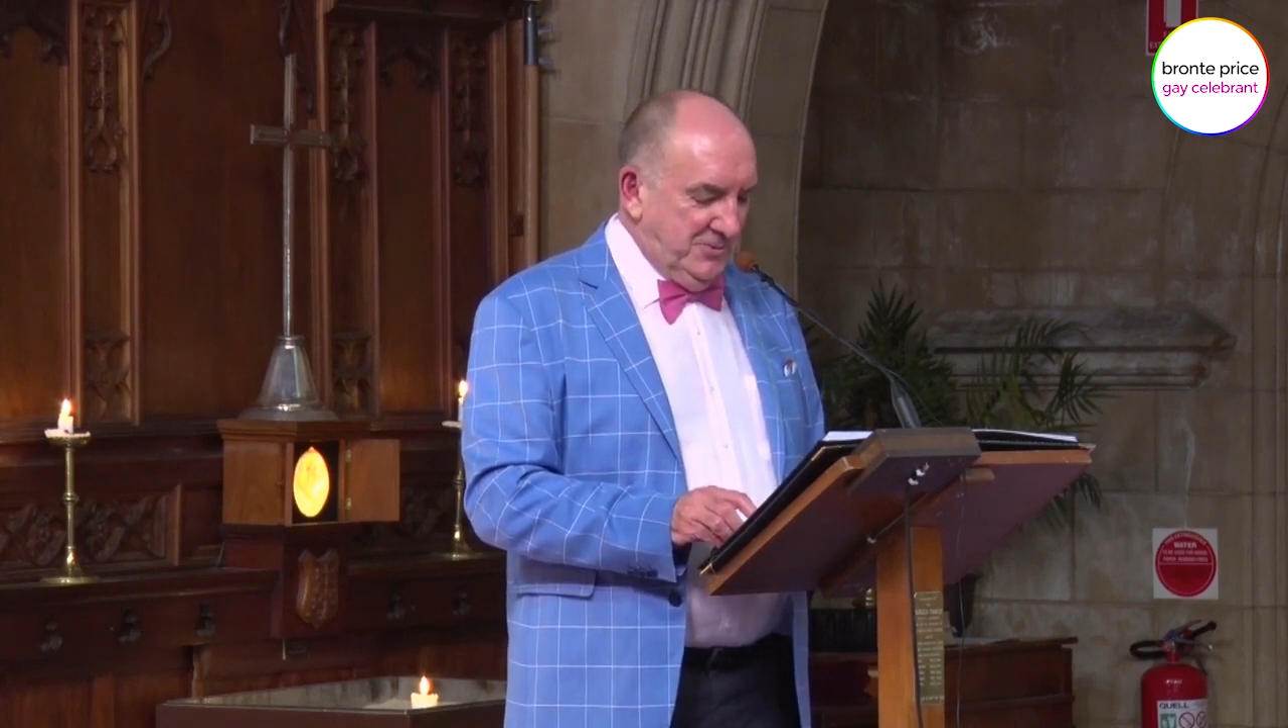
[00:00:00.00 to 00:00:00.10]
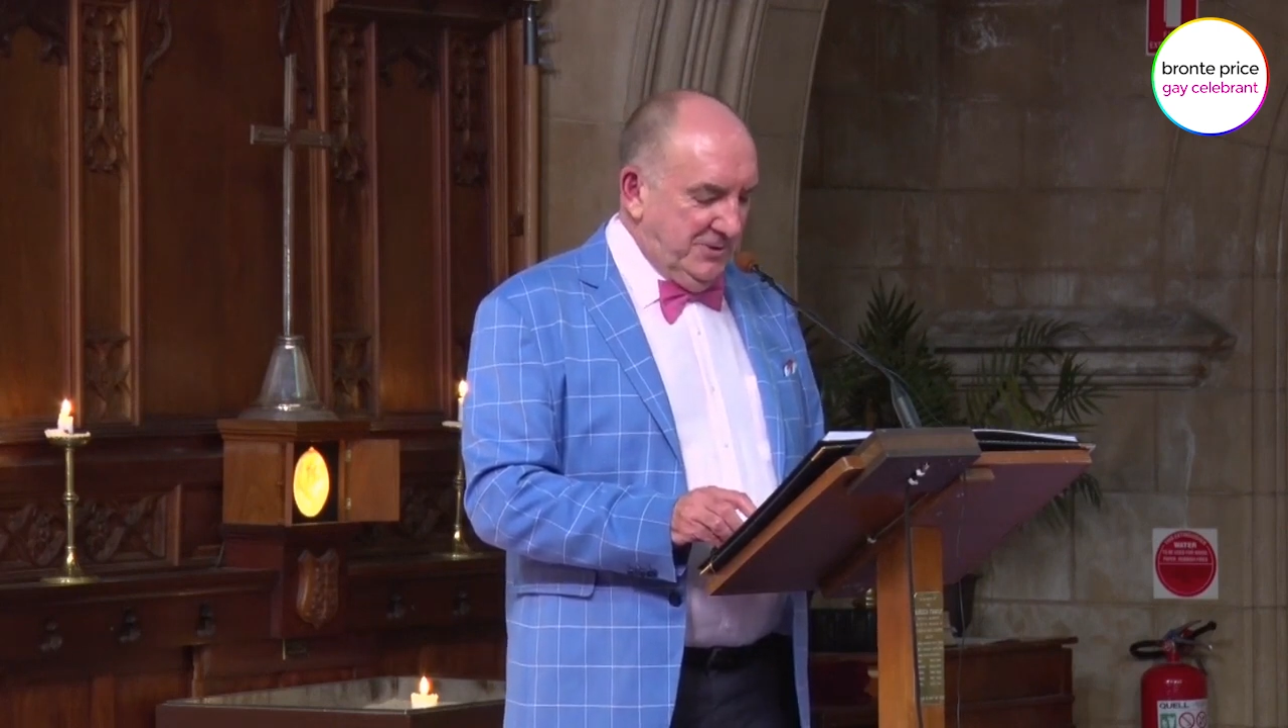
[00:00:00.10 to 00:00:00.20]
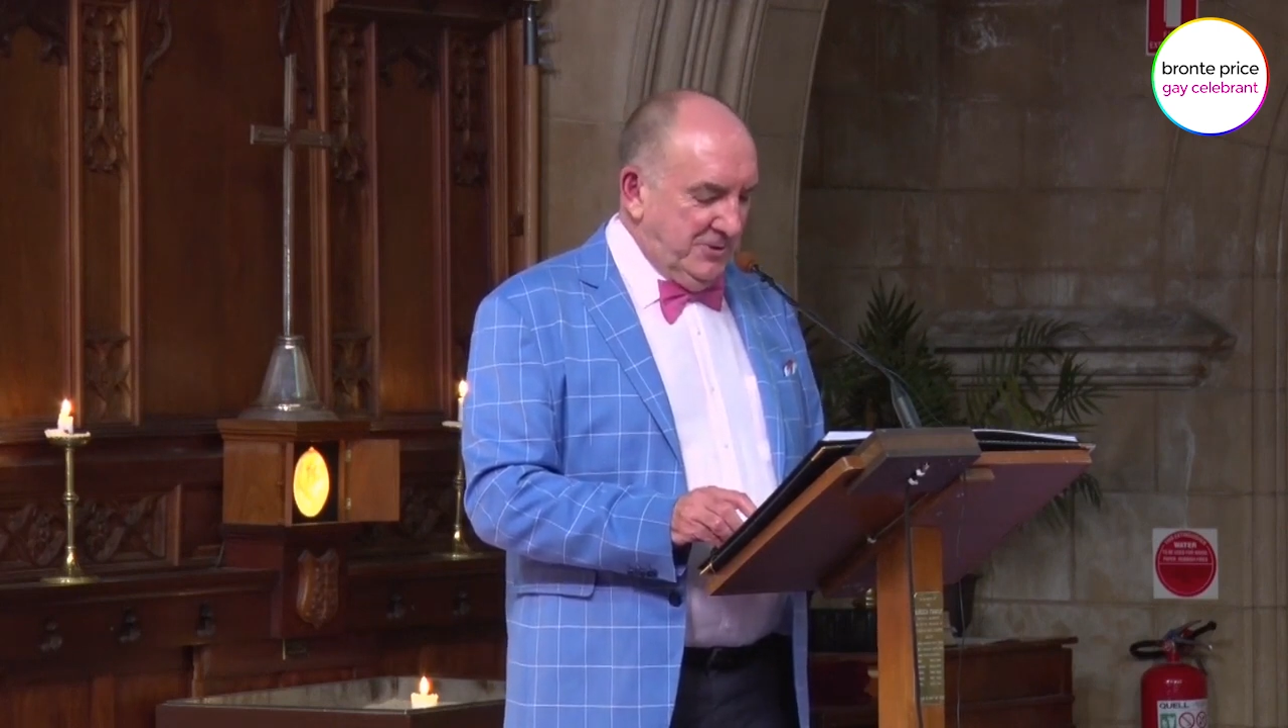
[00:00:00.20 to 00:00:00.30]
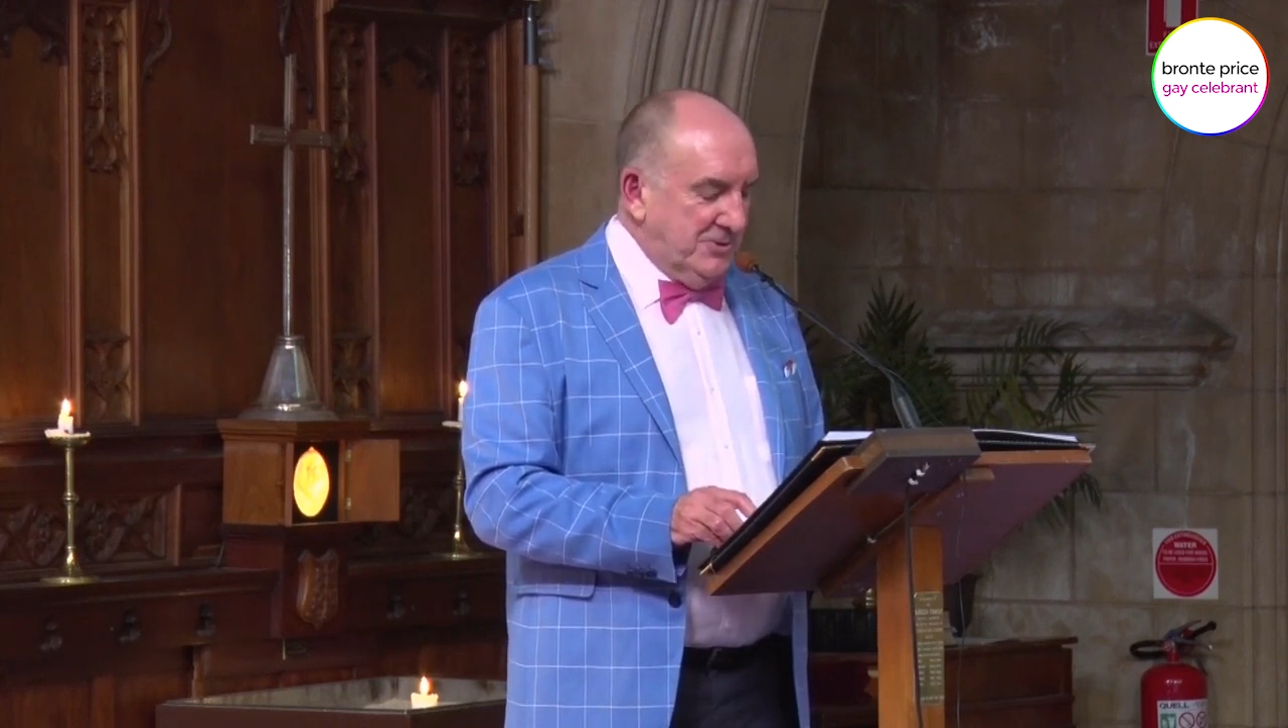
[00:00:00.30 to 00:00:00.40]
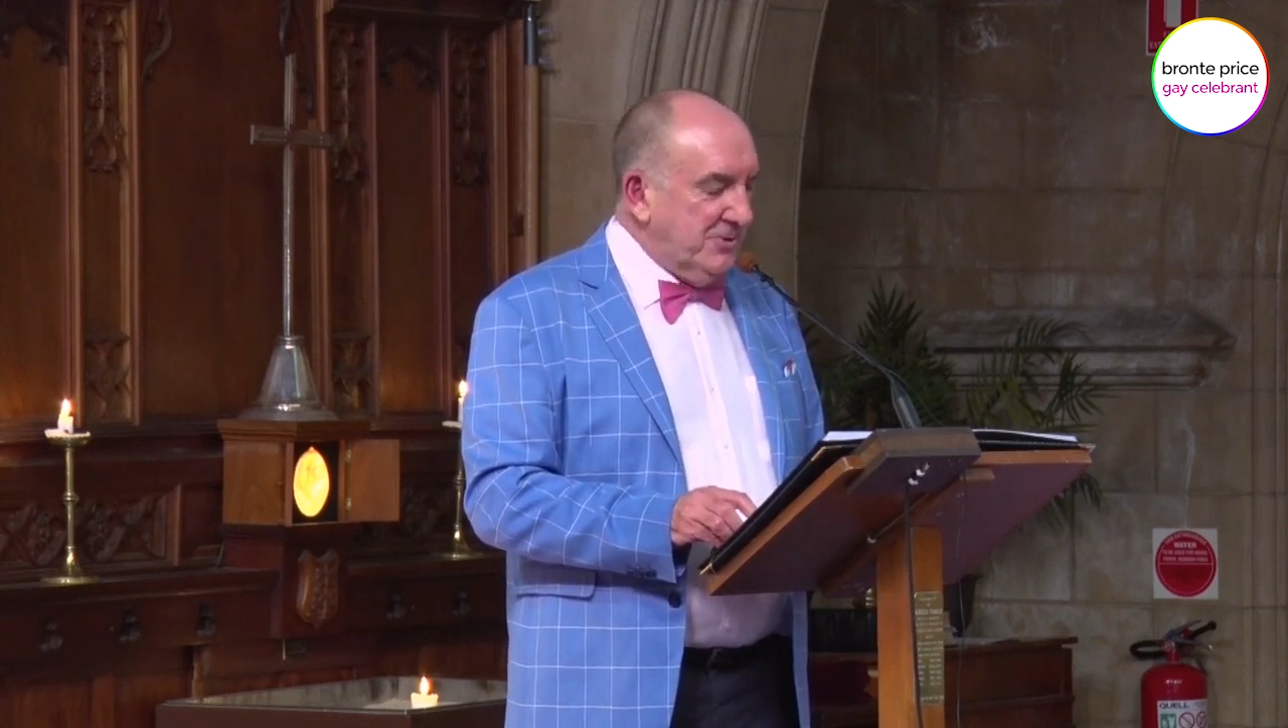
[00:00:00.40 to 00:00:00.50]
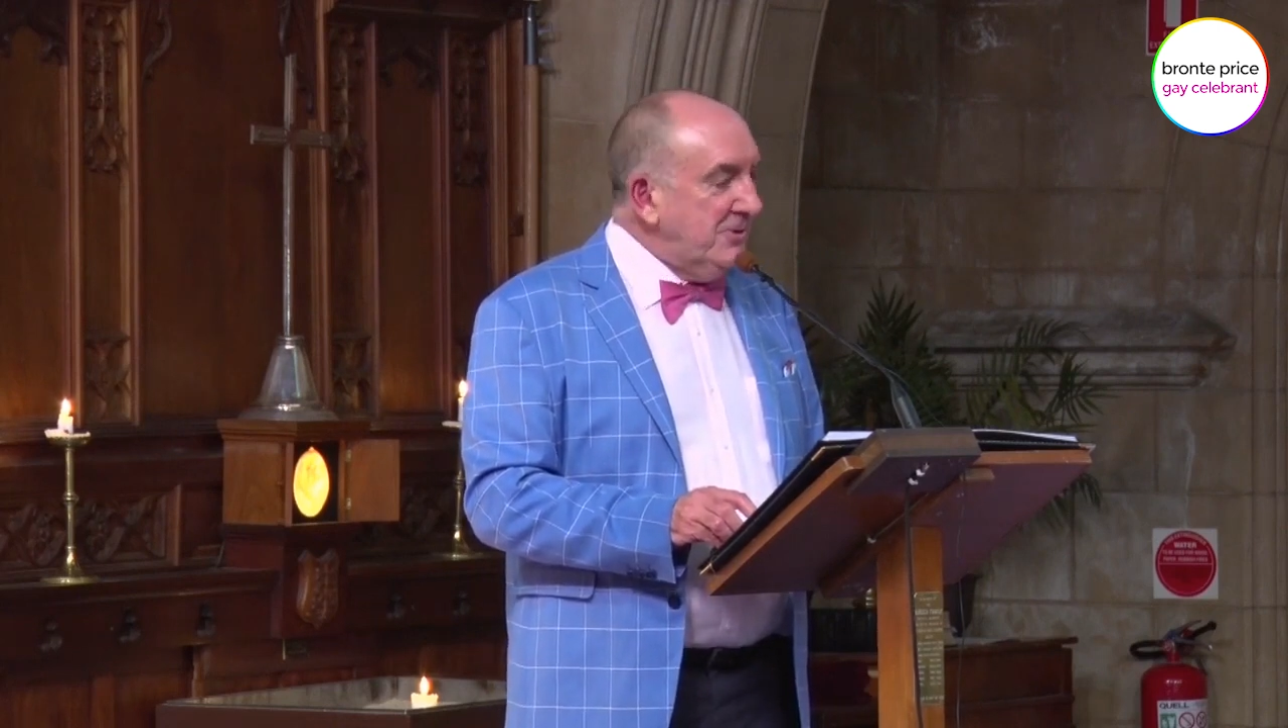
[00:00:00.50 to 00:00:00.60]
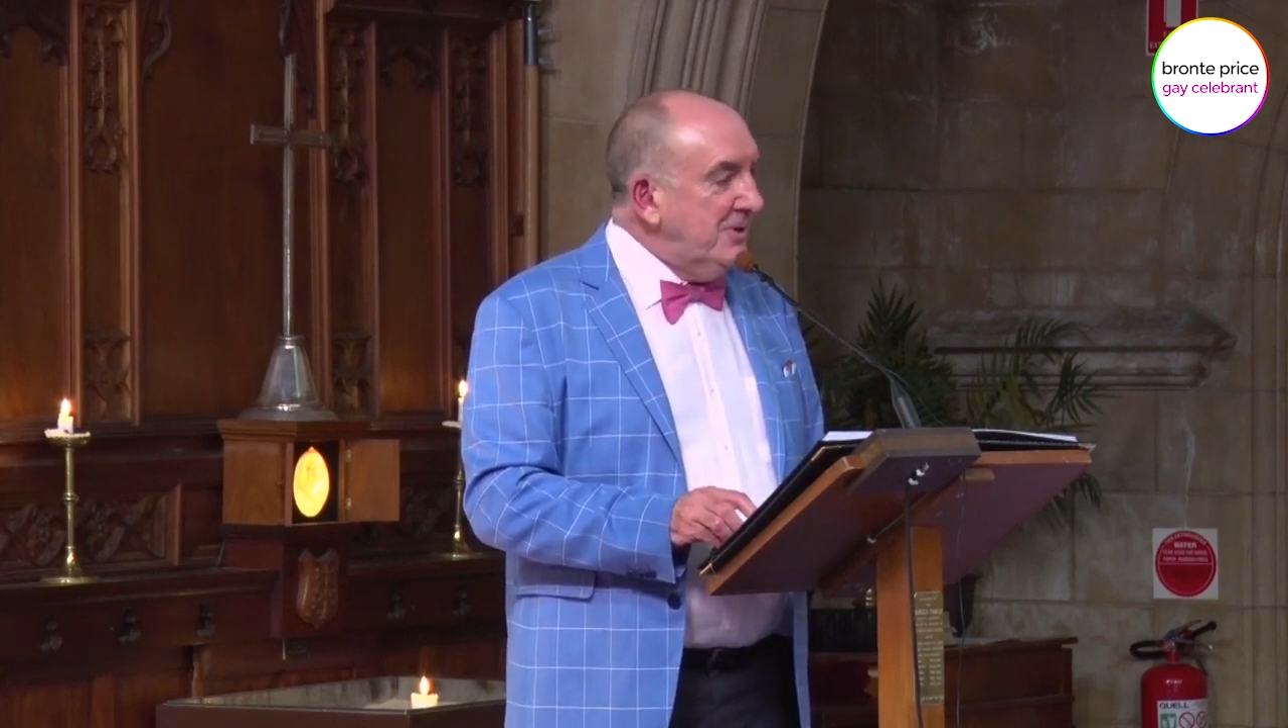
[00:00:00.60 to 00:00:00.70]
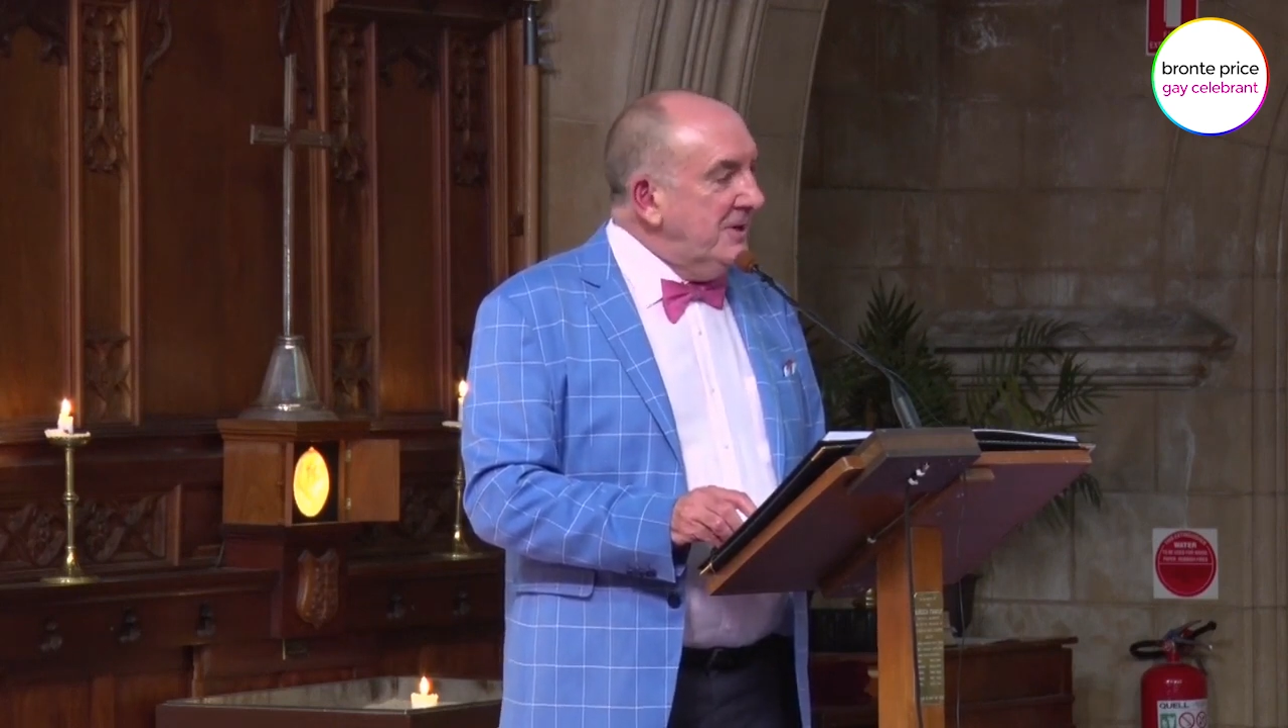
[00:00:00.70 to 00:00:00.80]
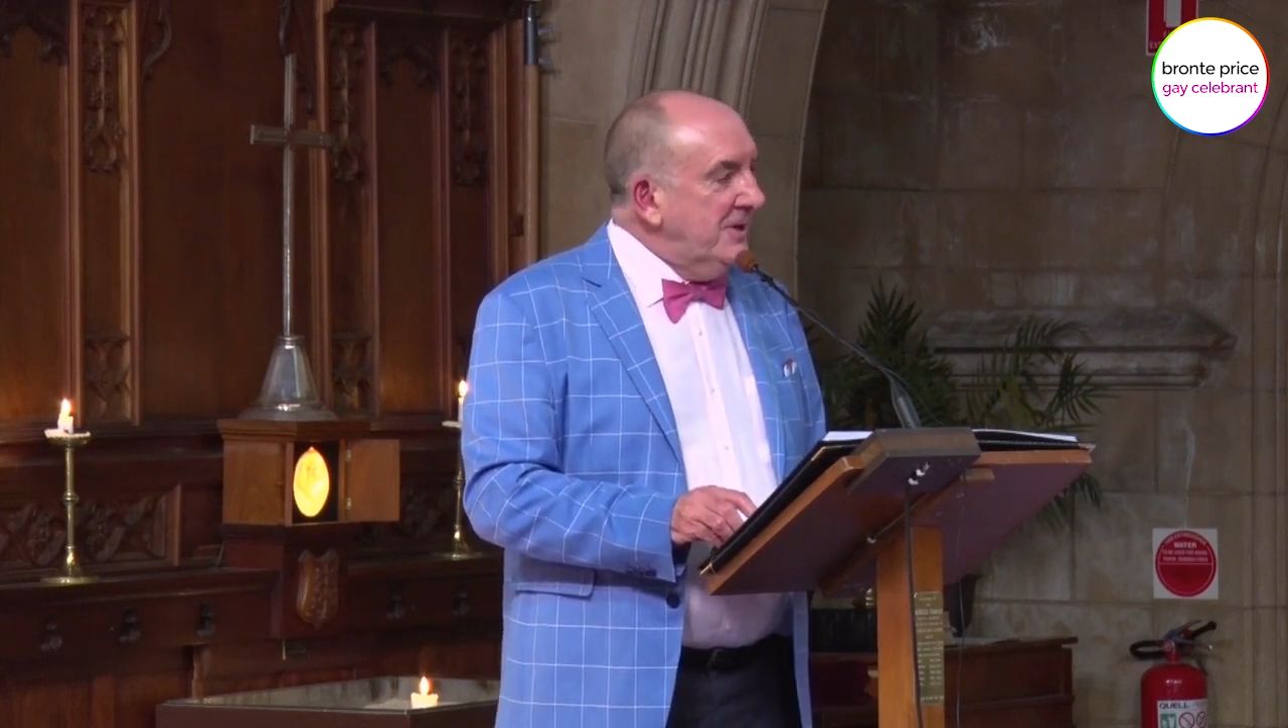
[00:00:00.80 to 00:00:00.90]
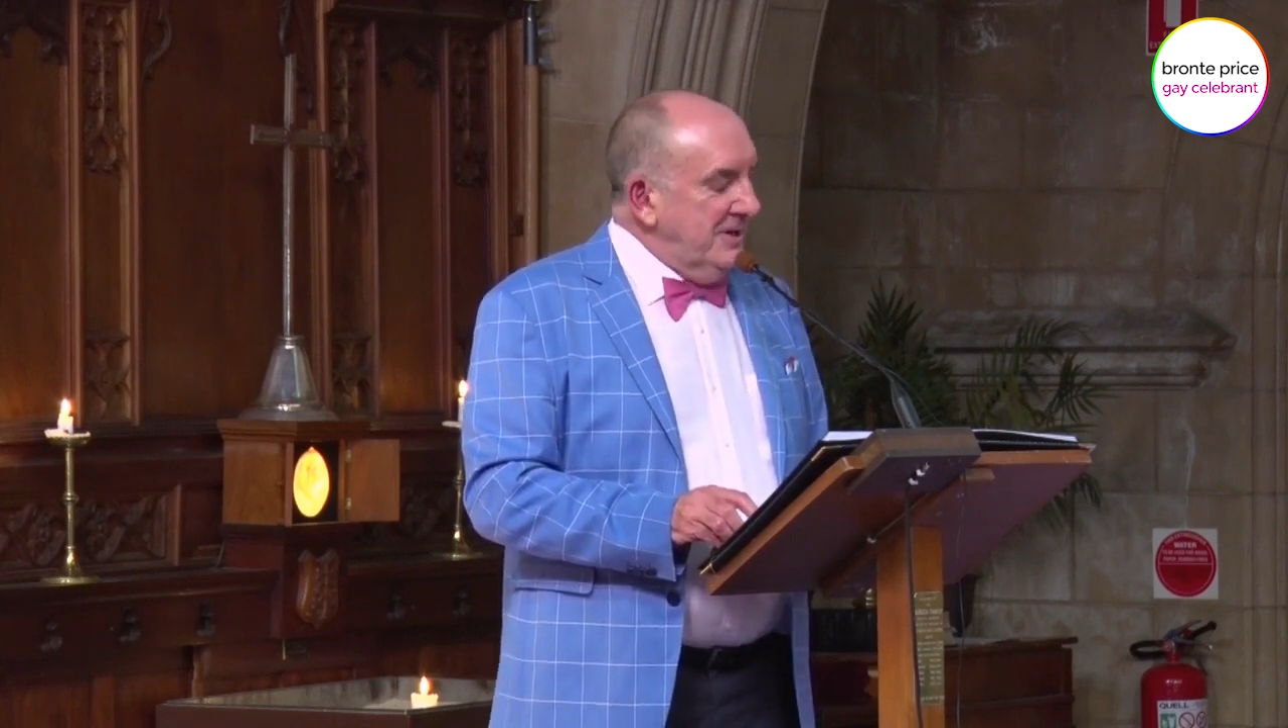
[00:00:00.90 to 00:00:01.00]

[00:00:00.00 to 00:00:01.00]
with her,